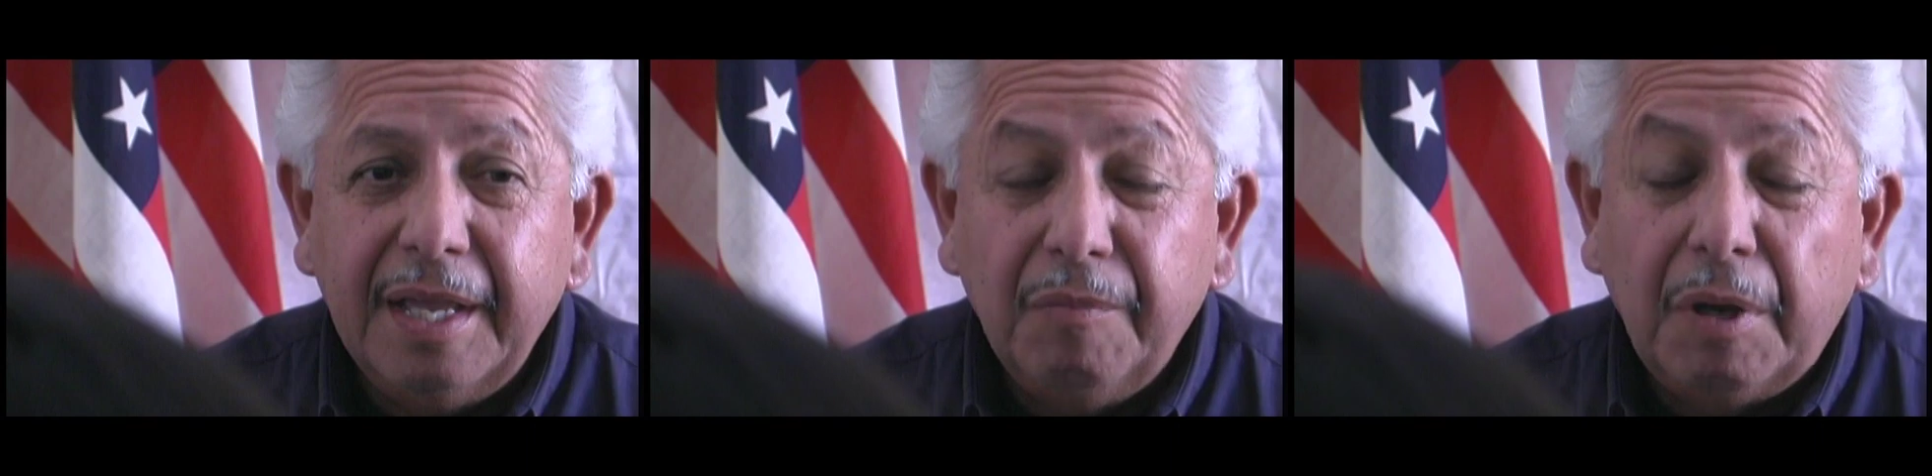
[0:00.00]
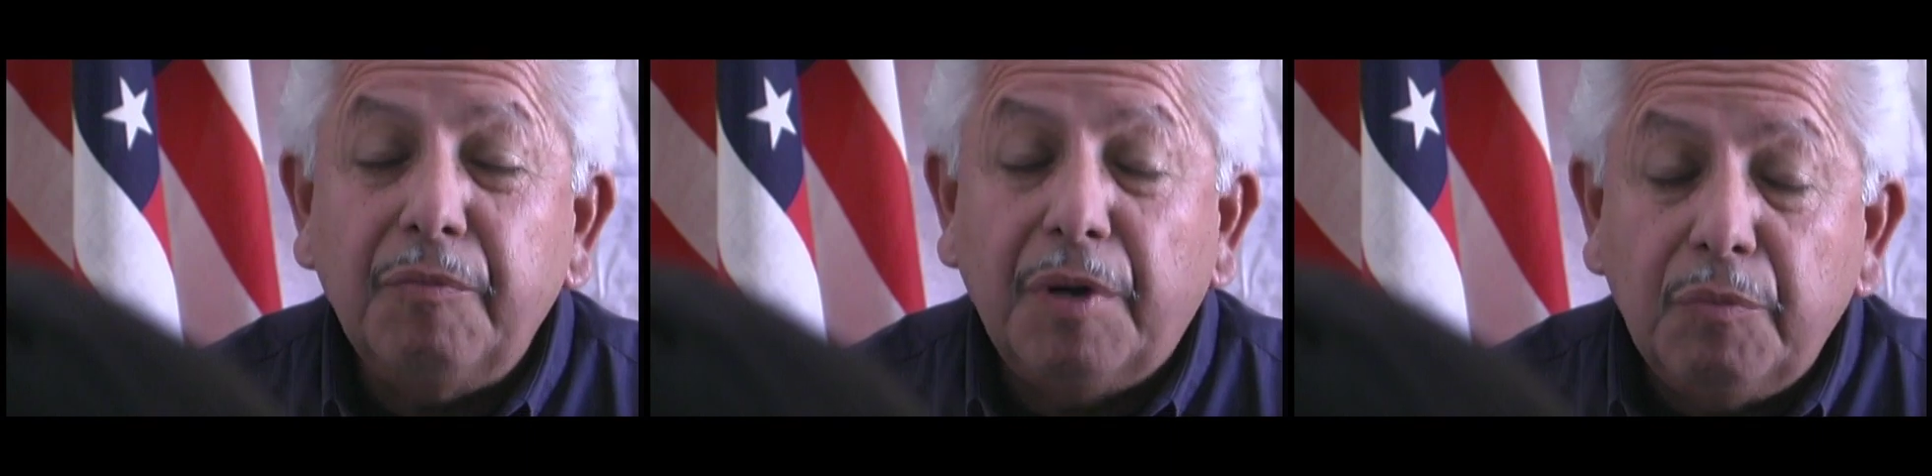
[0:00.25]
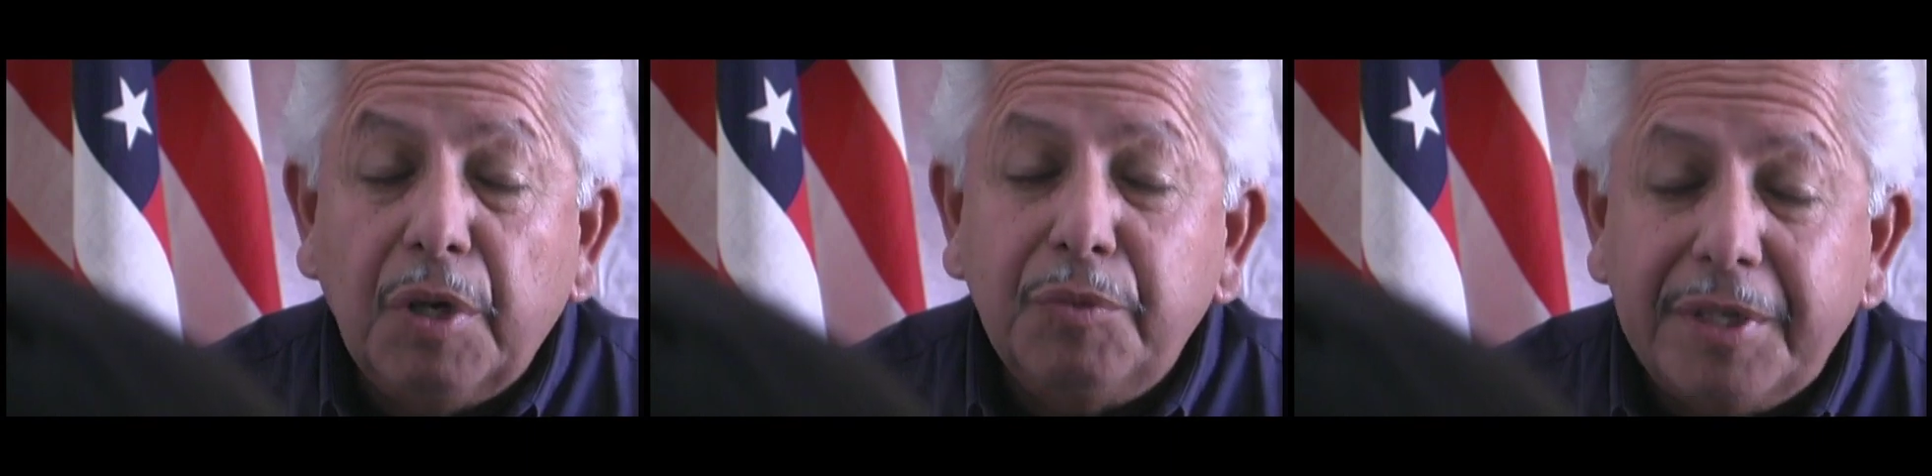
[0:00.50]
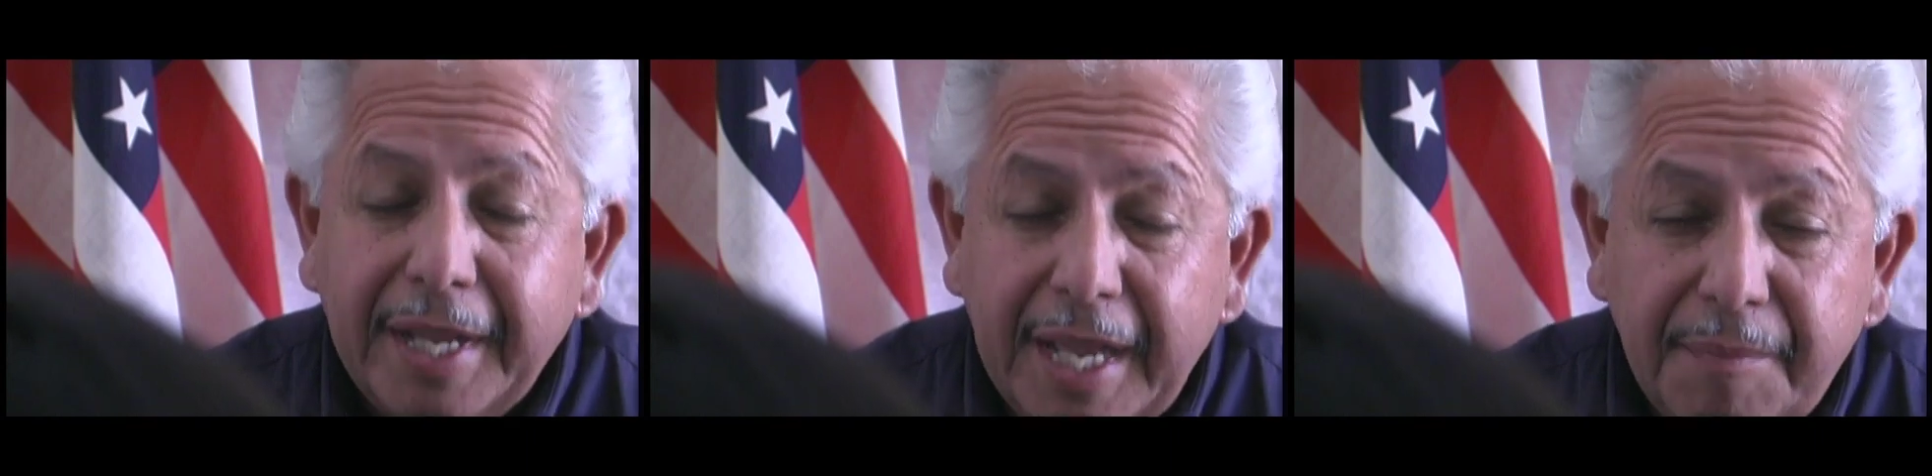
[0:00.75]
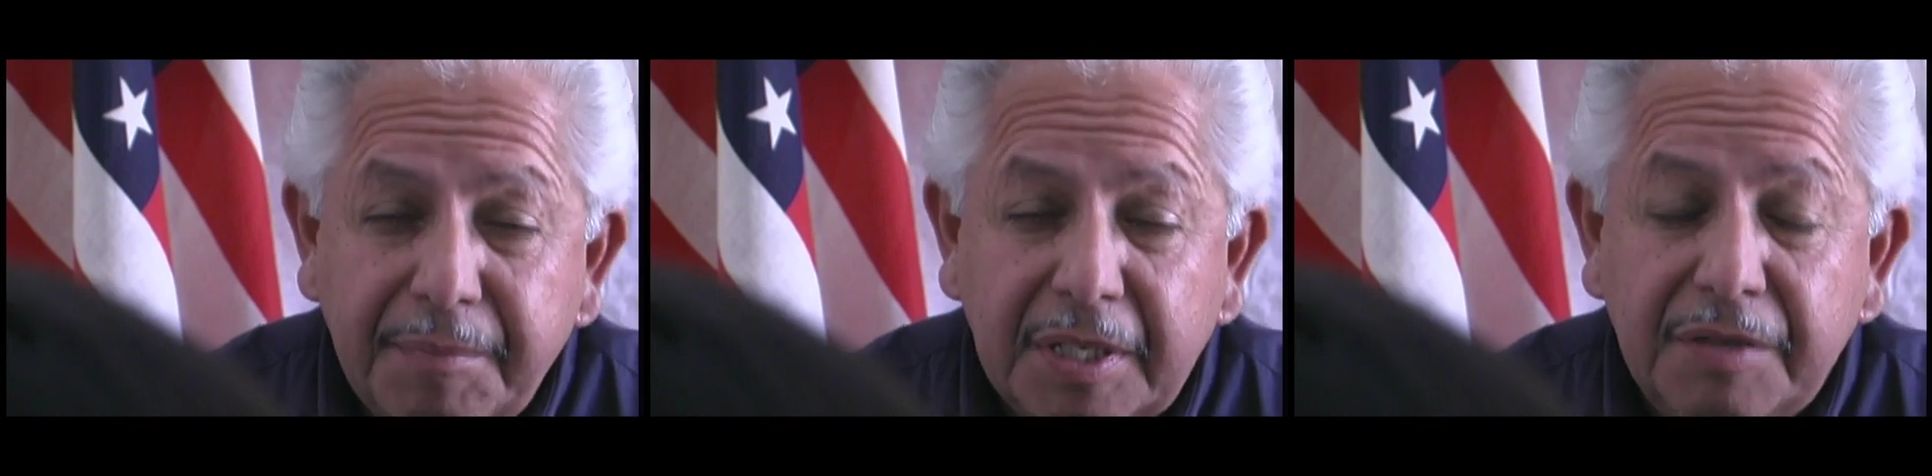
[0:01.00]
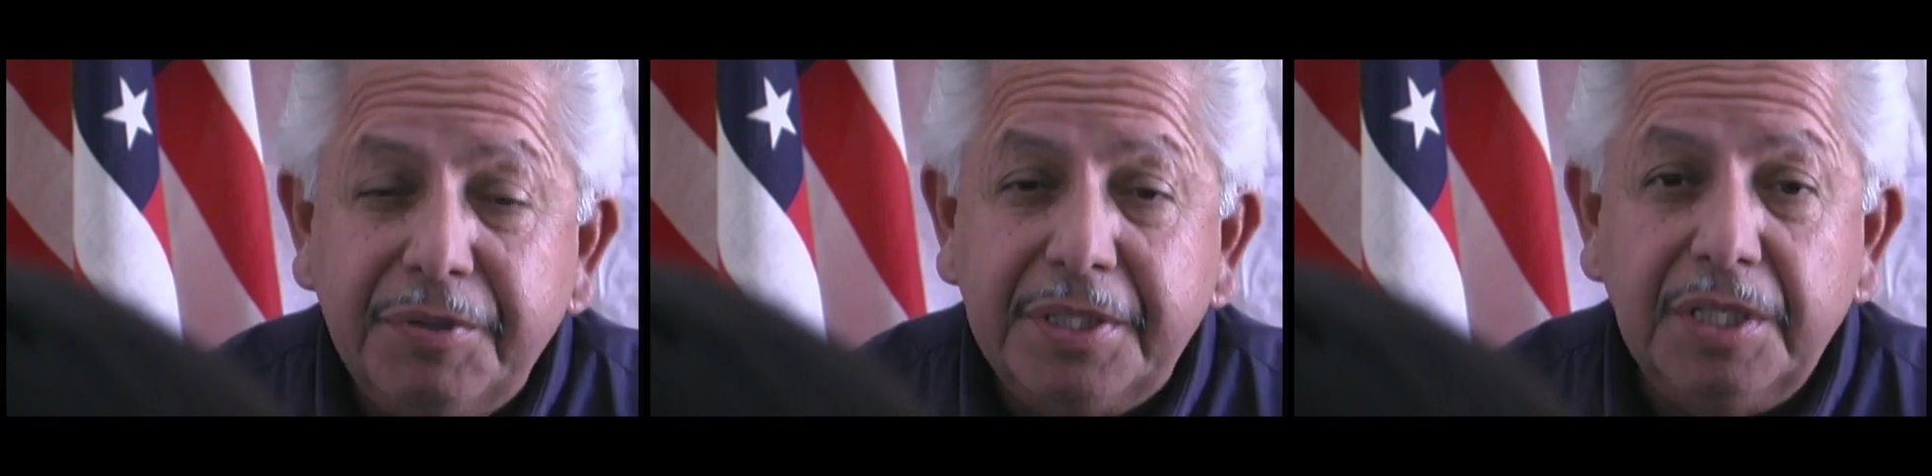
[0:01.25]
what, what, what would happen
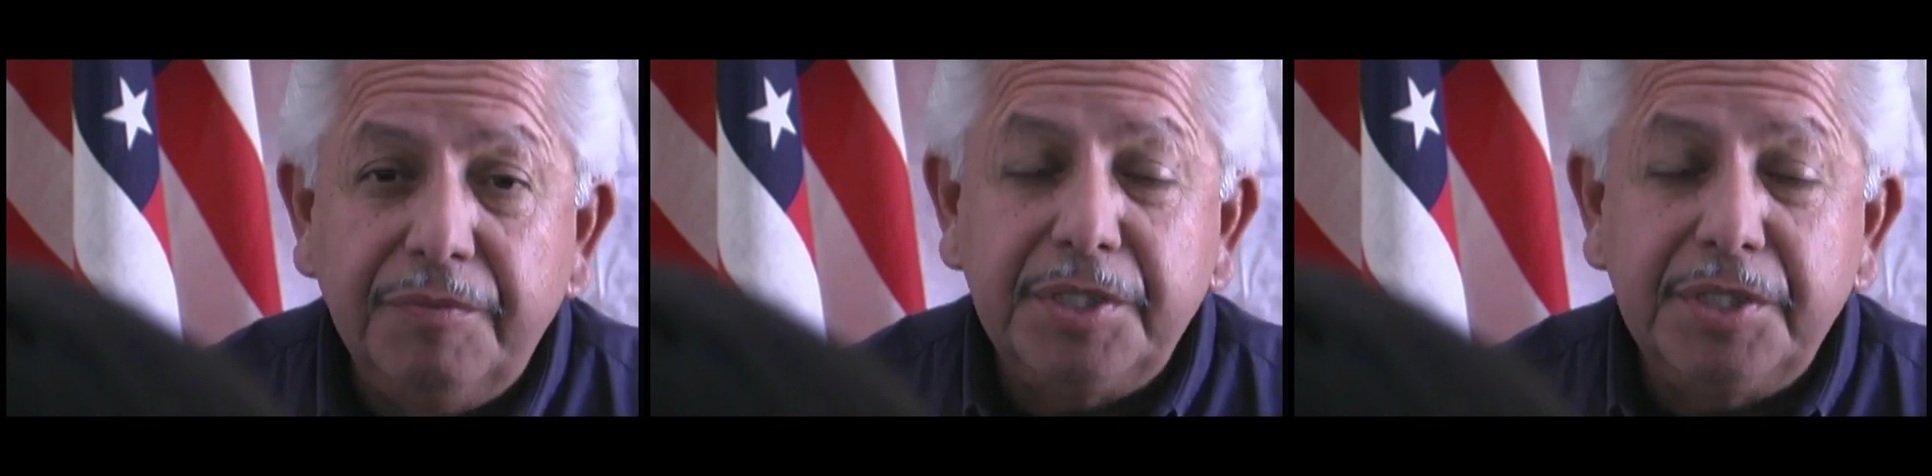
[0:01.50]
if we did